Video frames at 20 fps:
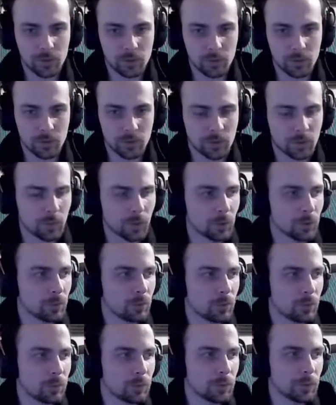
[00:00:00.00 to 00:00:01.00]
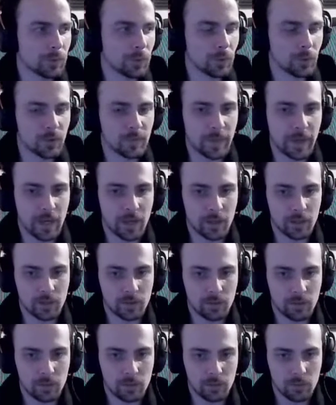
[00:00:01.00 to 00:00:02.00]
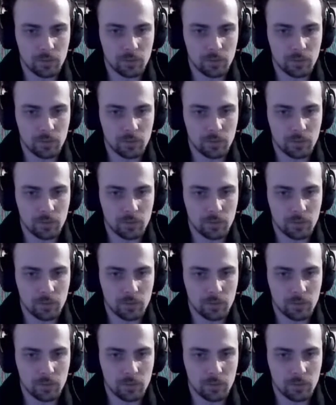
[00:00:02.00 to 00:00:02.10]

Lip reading: We talked about the two first parts,